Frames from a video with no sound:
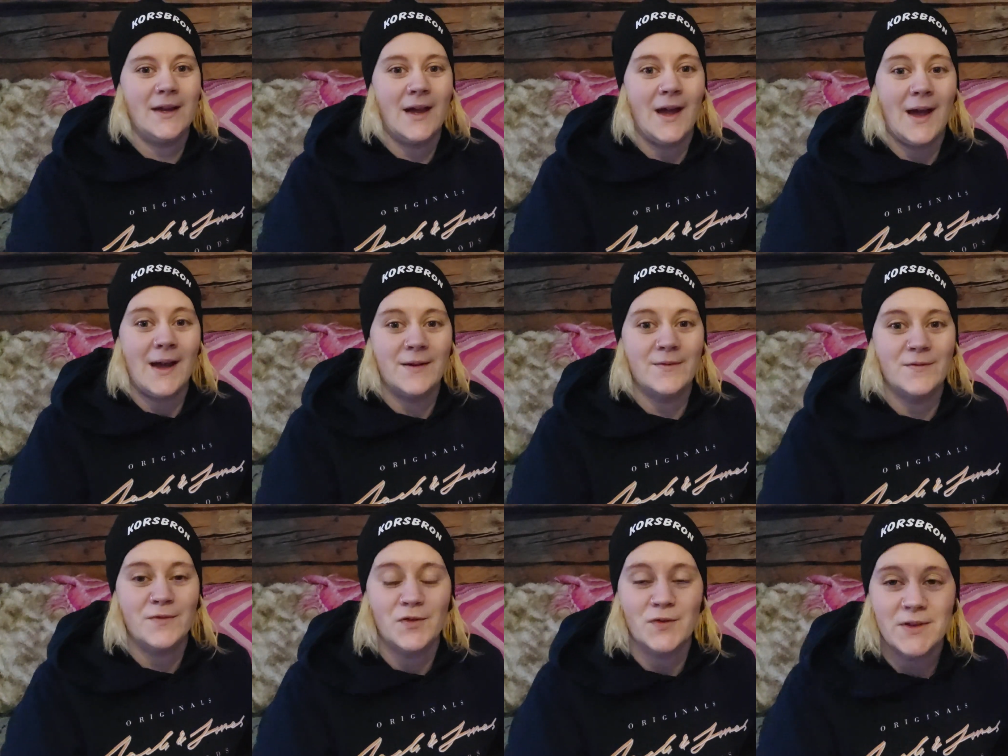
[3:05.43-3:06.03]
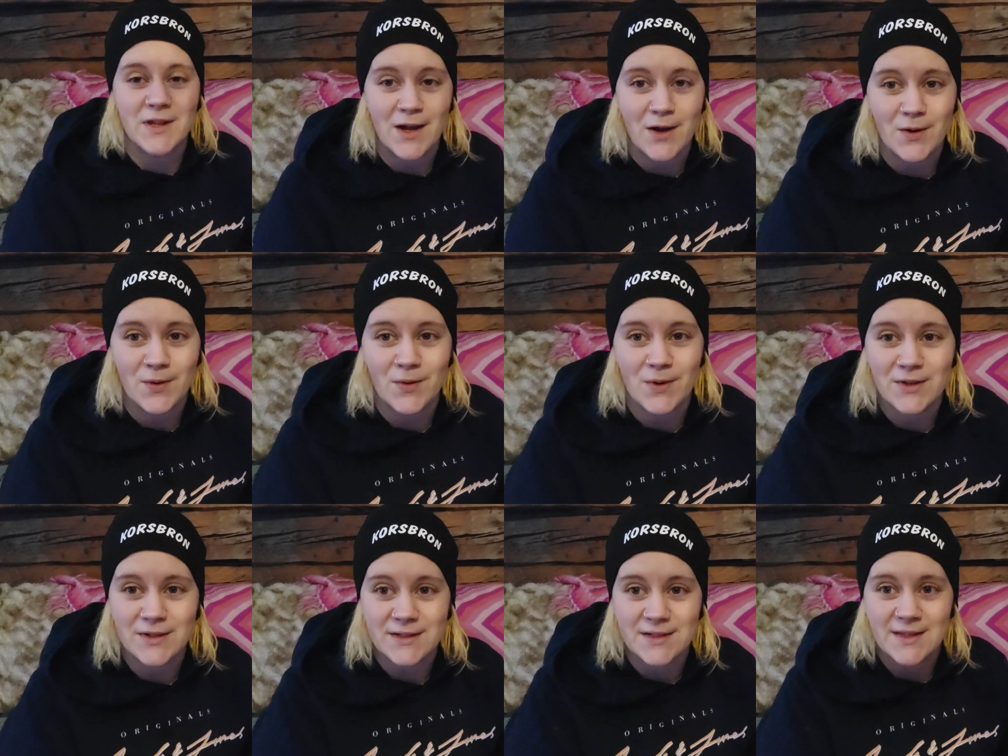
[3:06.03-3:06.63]
I'm for now
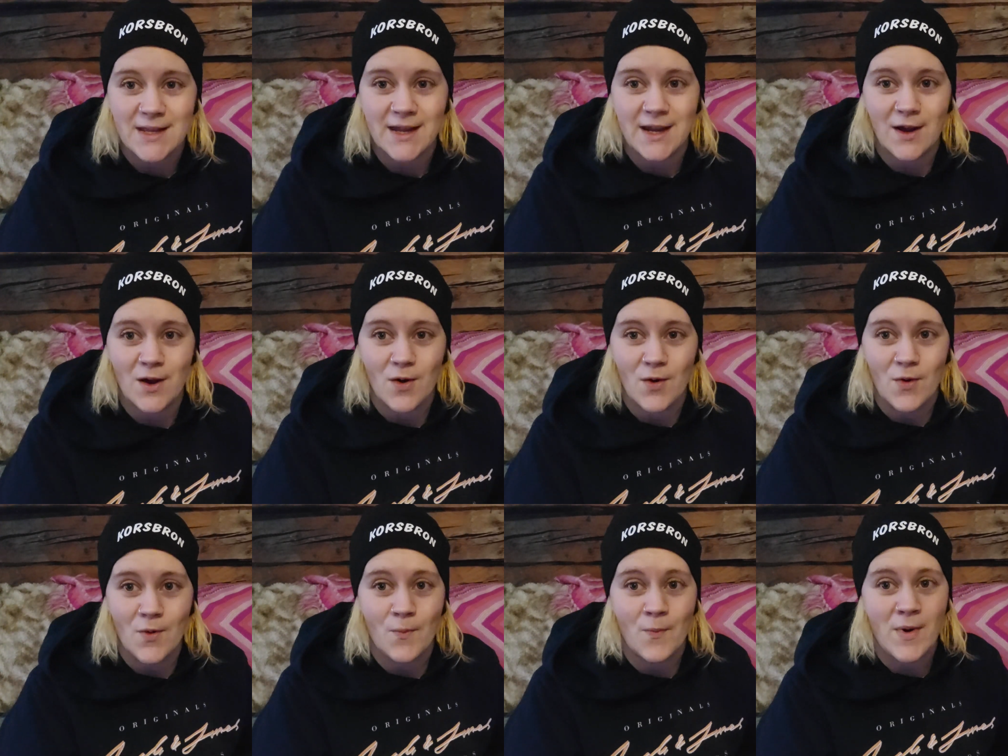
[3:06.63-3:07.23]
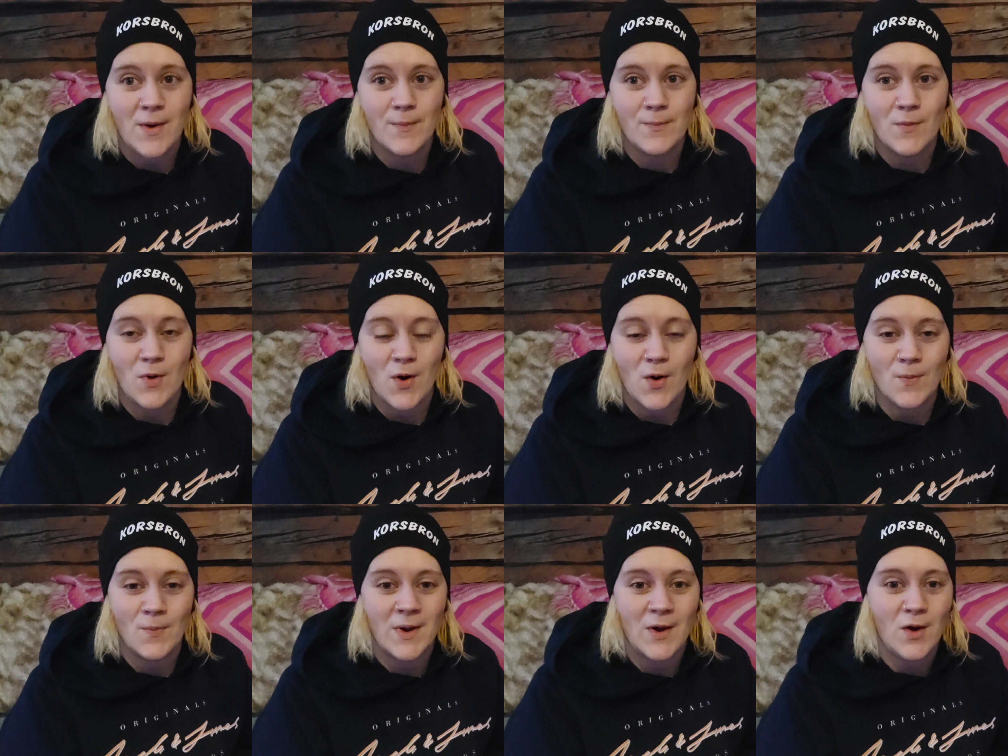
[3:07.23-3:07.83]
a stay-at-home
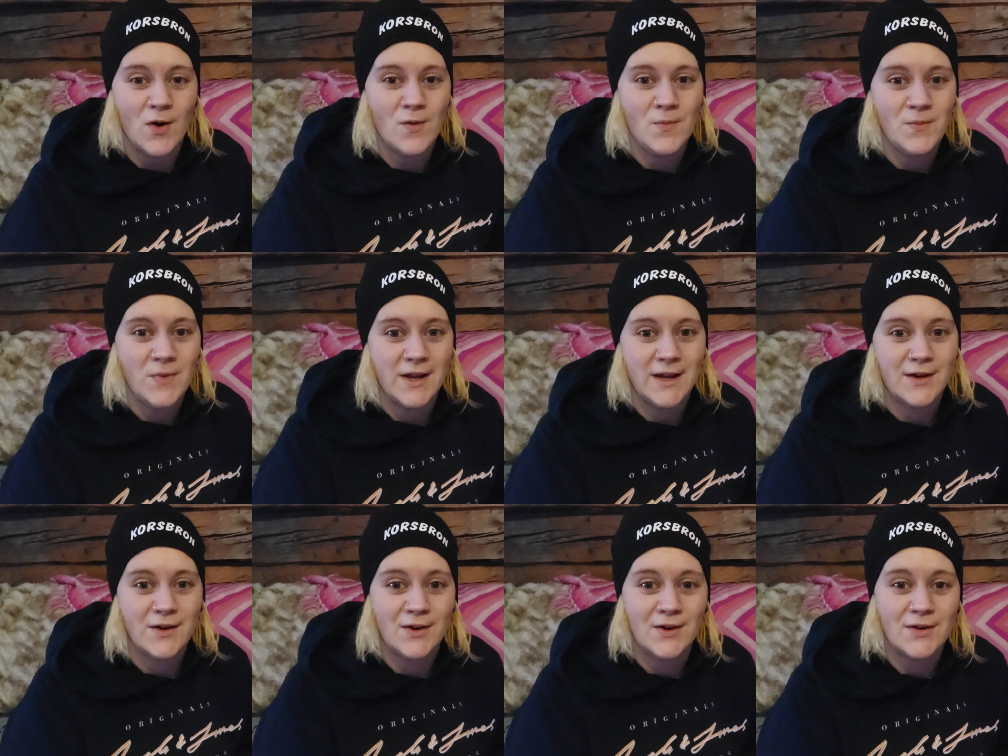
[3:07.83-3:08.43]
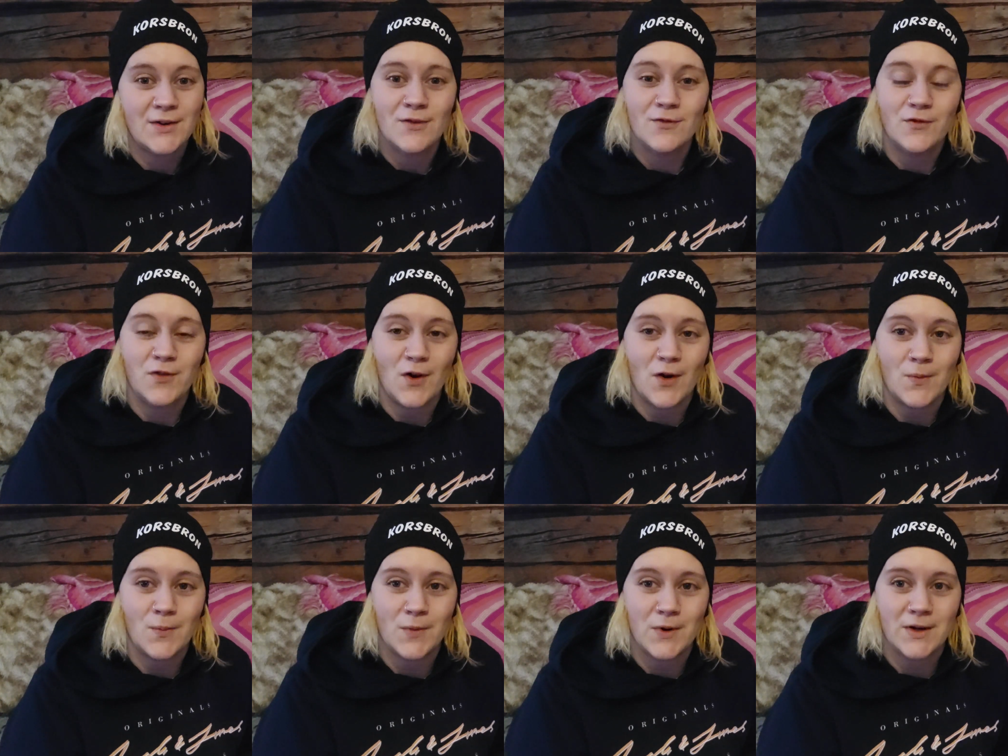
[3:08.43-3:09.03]
mom, homemaker,
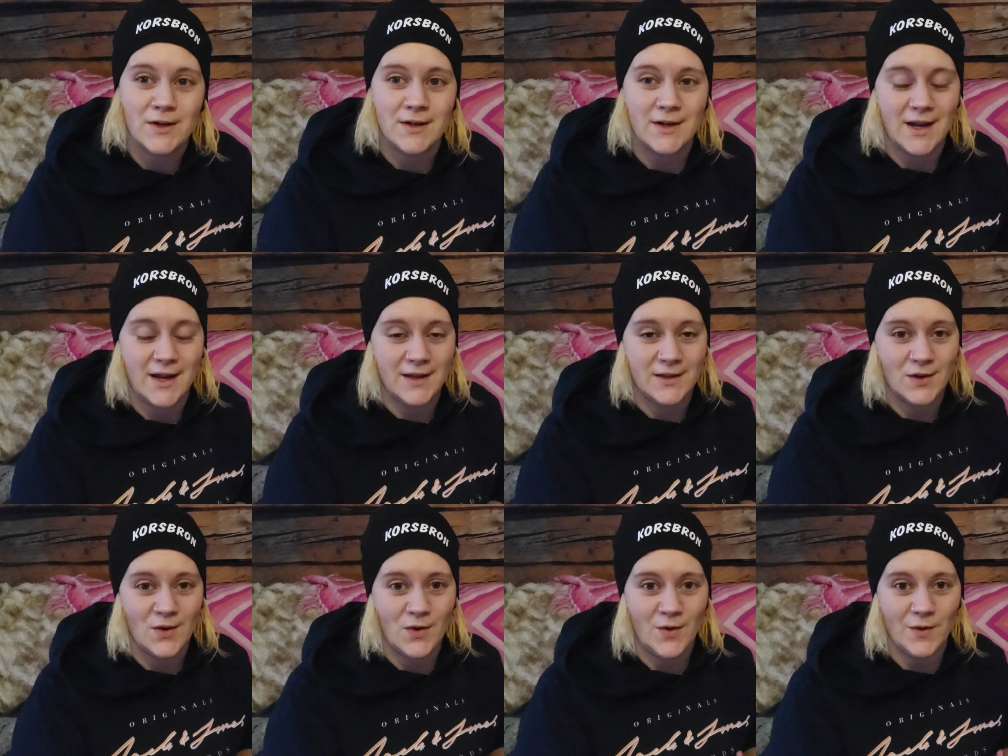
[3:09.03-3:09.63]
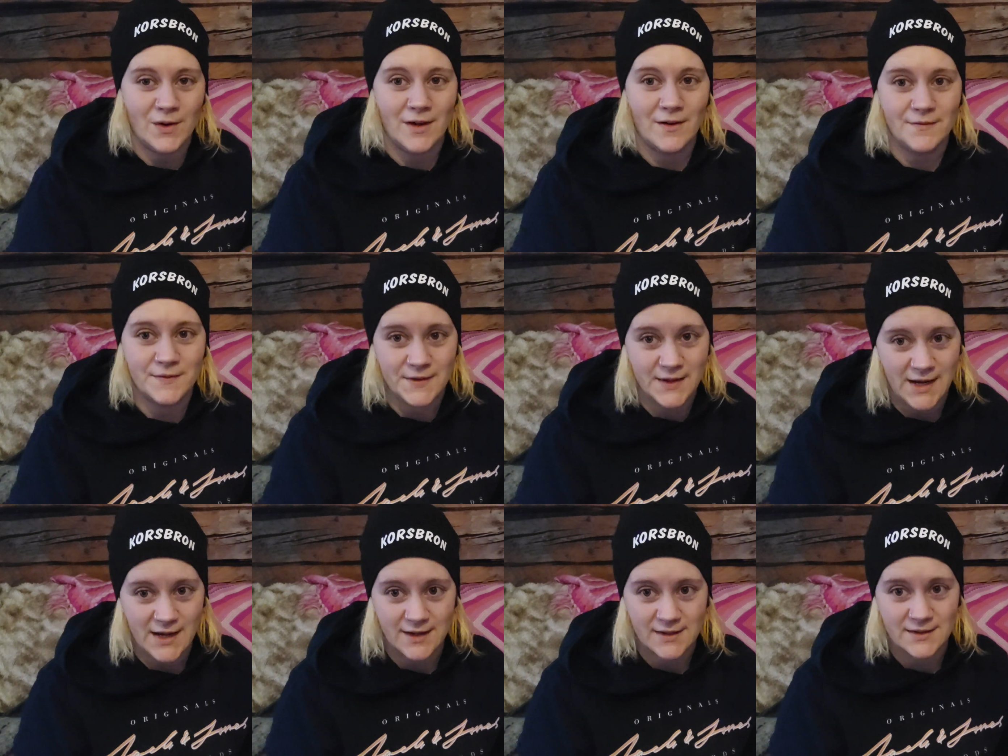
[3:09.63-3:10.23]
farmer and all of
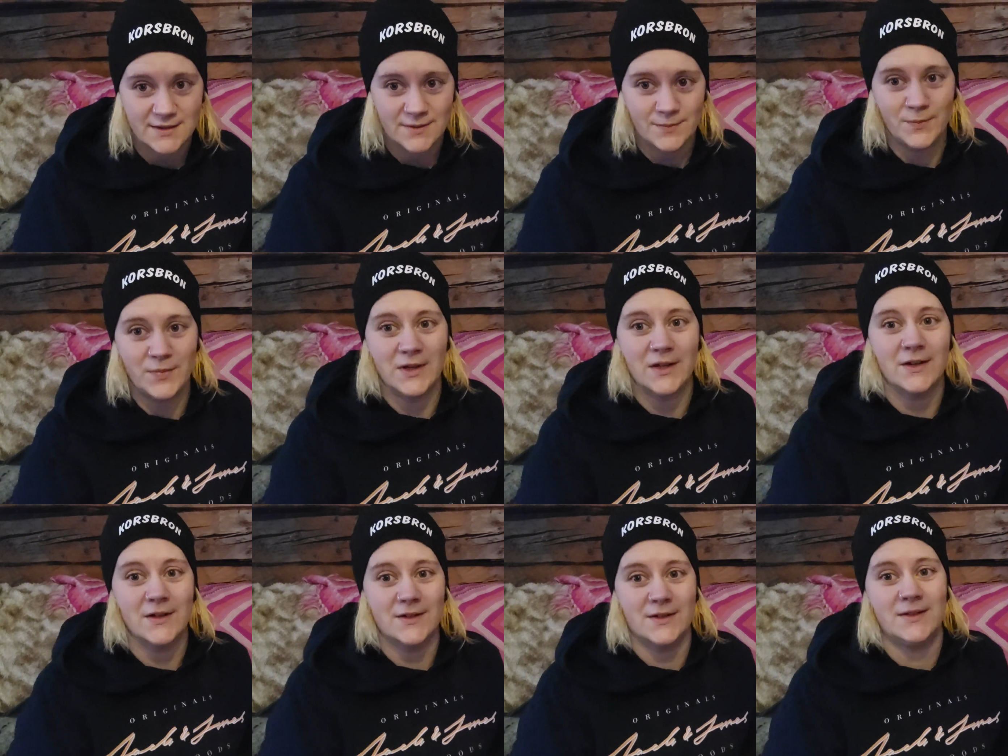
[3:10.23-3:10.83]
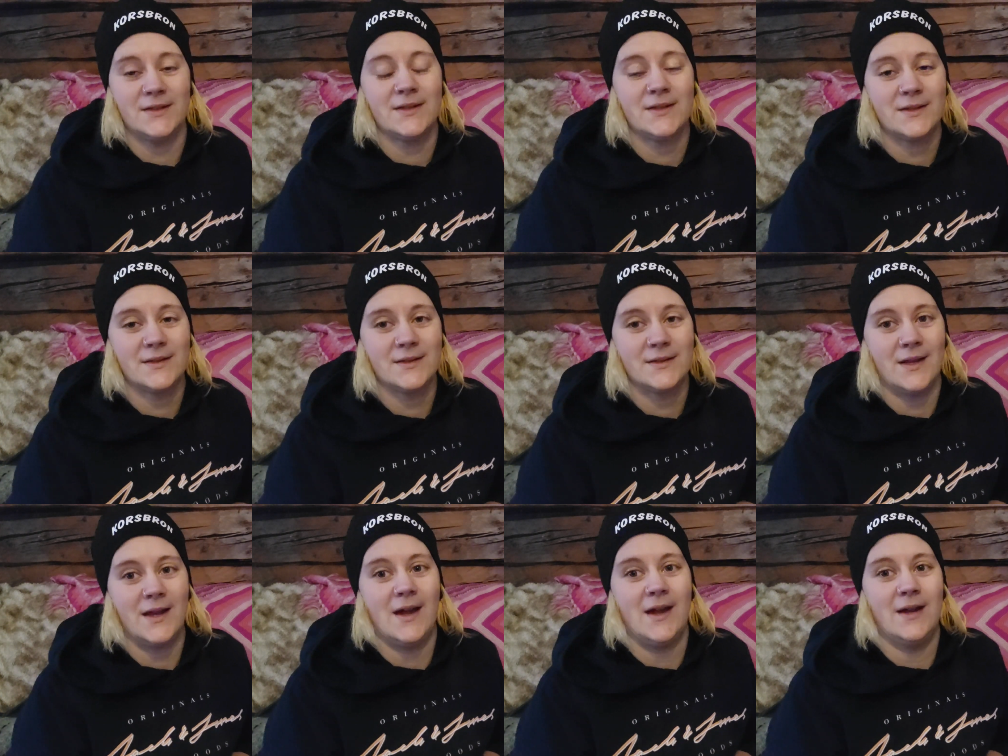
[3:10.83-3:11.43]
that, because
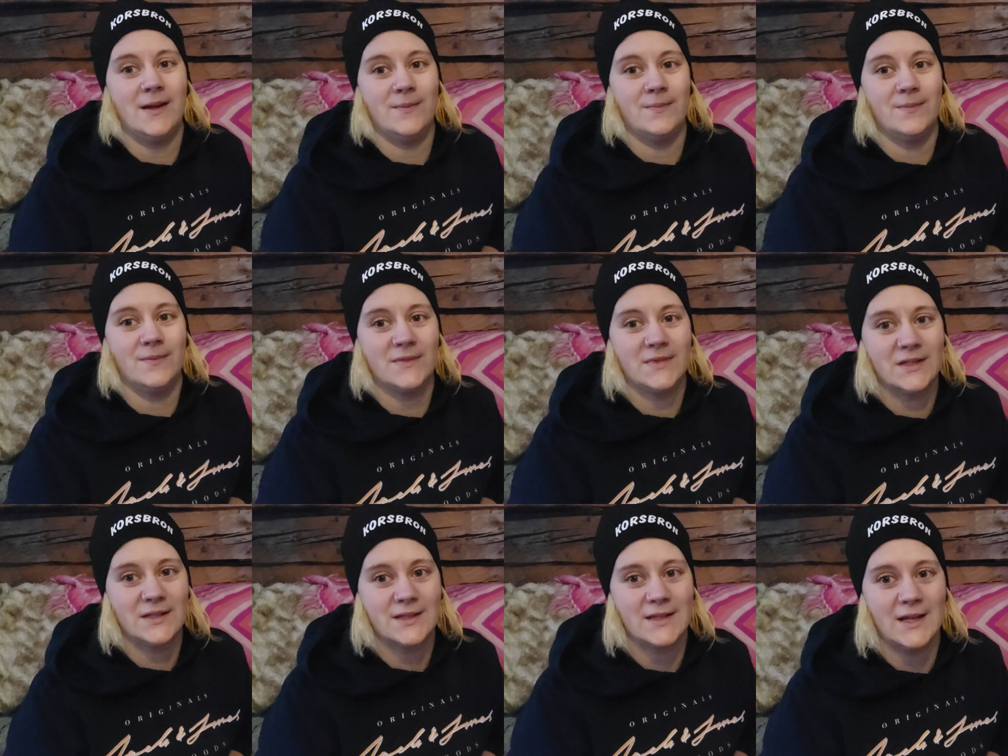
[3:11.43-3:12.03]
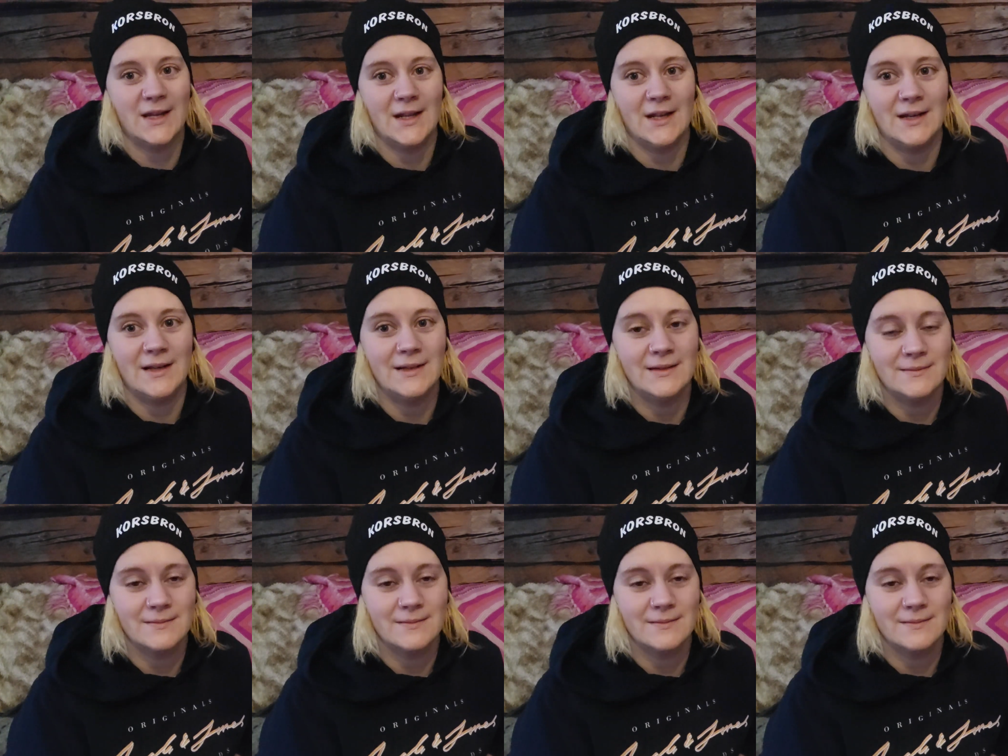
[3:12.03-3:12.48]
I'm still